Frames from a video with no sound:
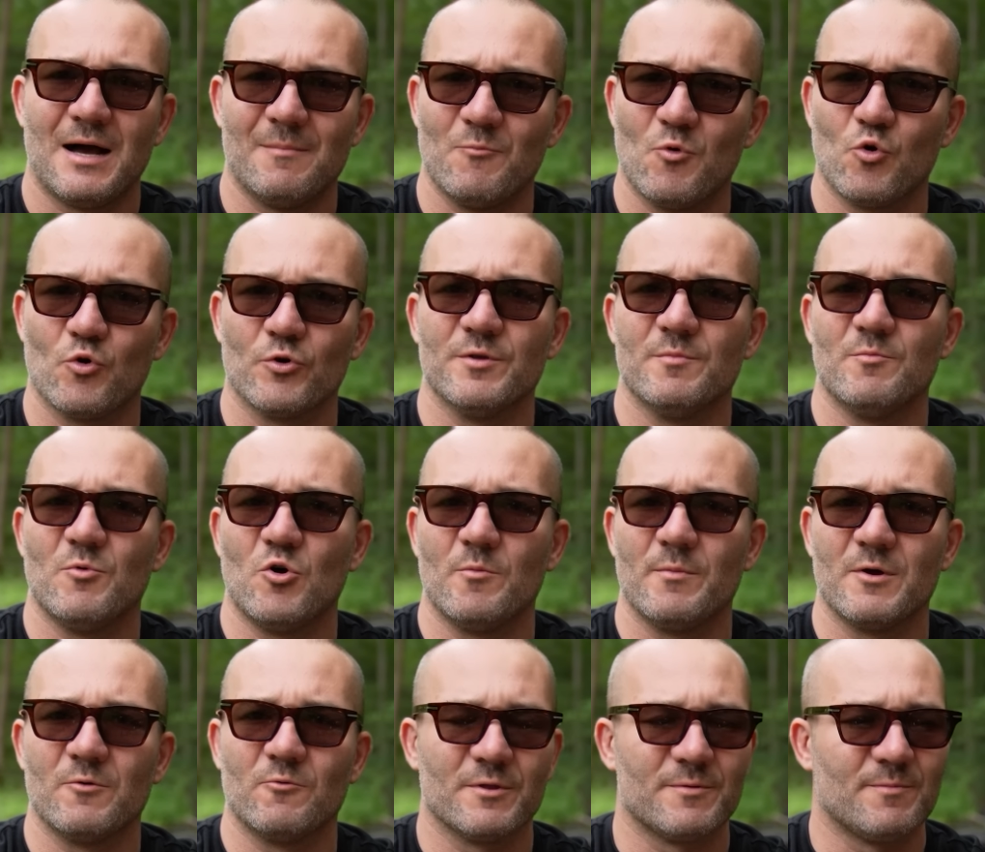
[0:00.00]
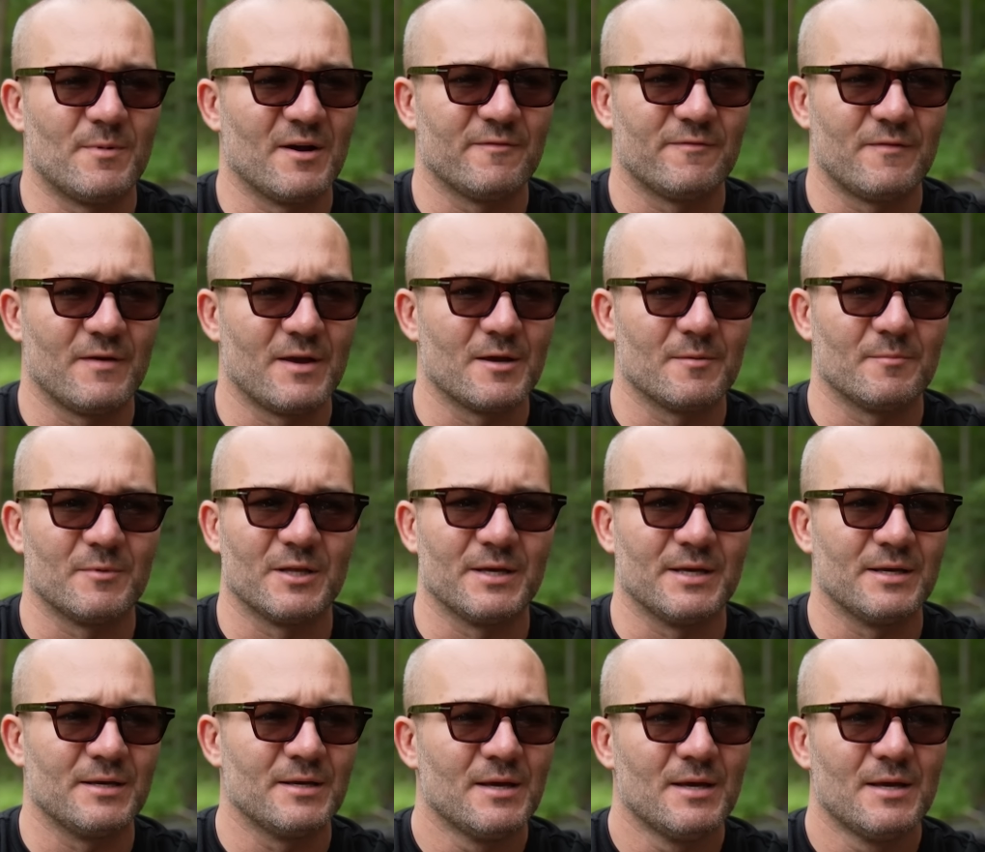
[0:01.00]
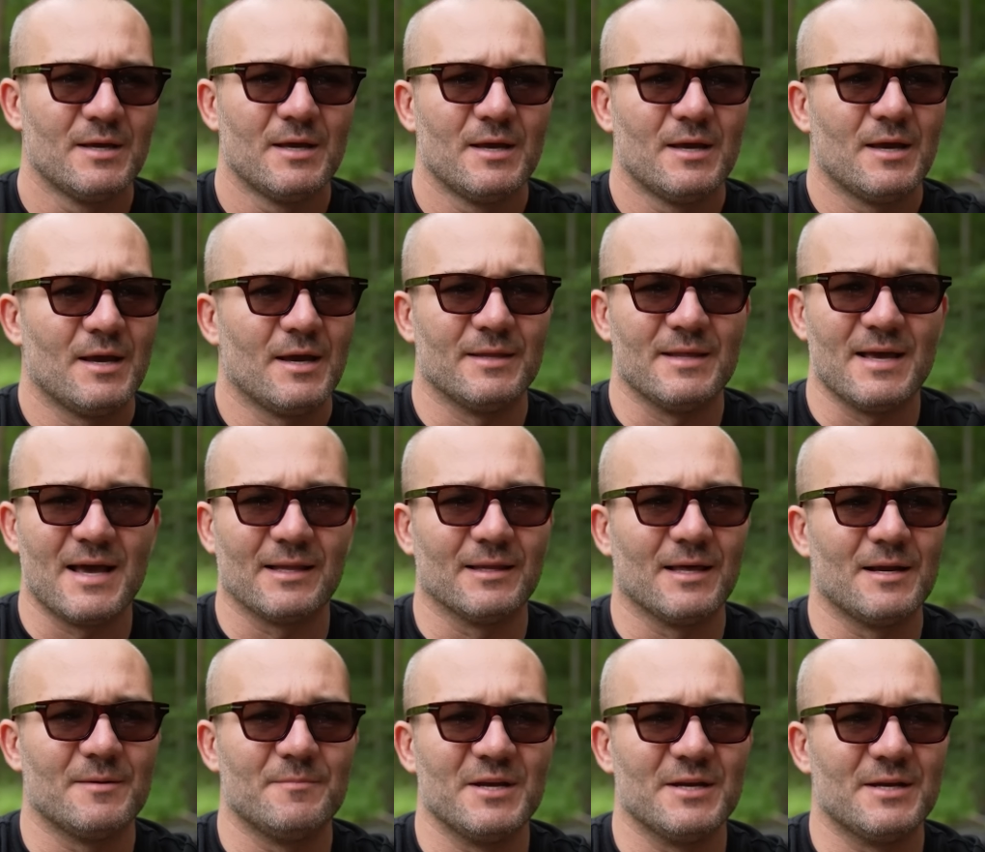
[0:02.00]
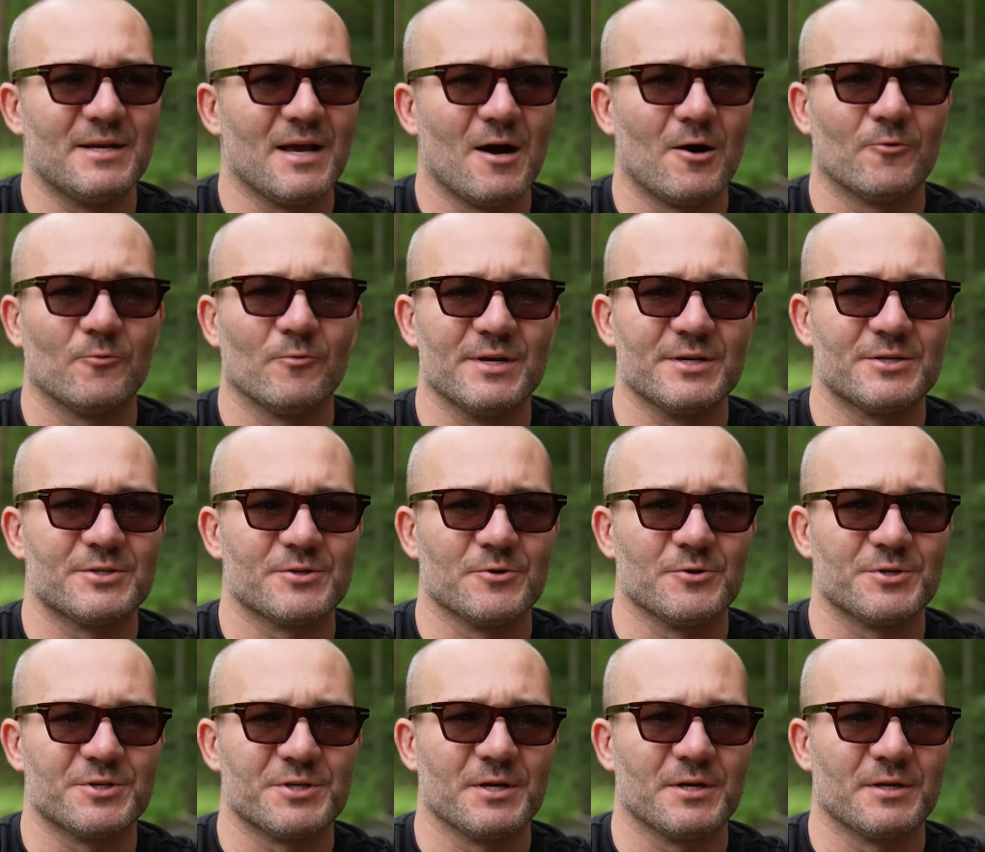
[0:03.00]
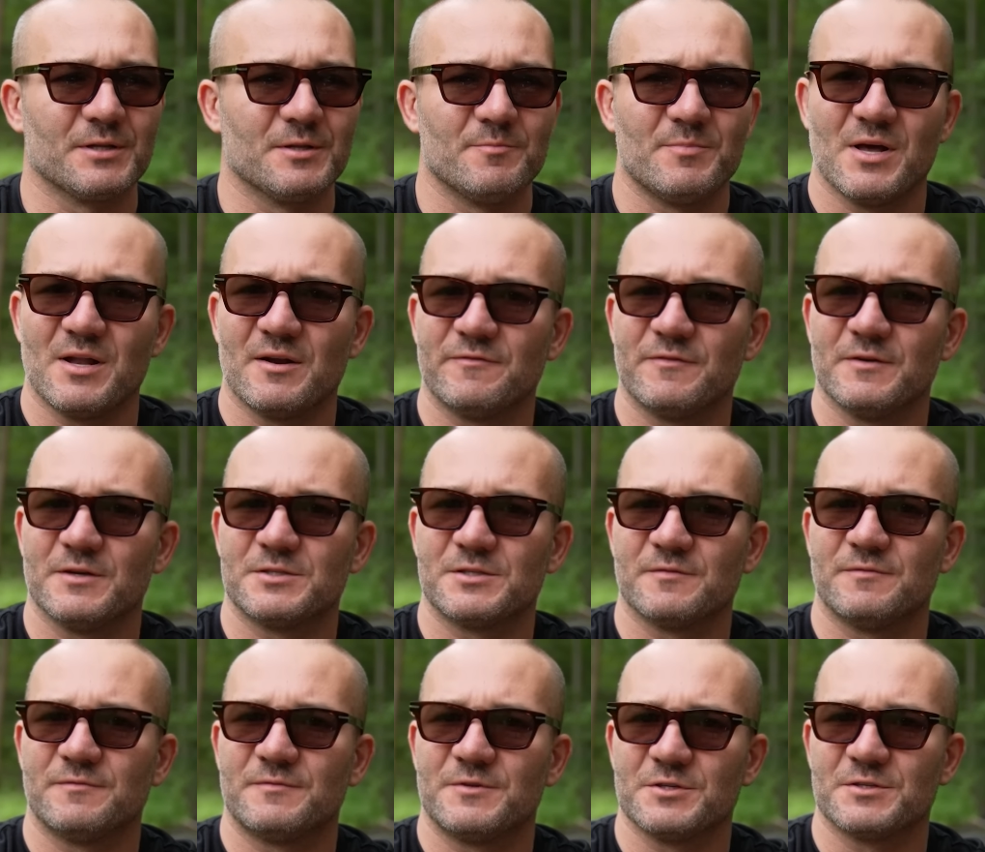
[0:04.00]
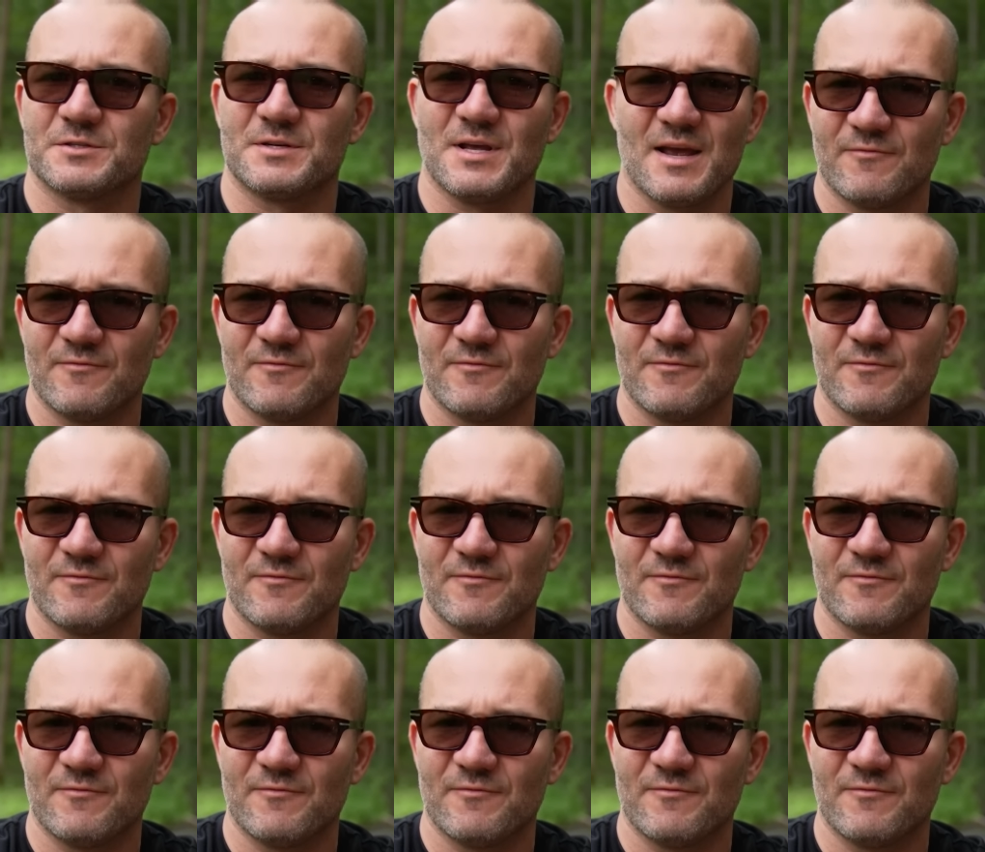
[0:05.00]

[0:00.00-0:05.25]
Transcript: I'm more in the moment with my family and that led me down researching the benefits of just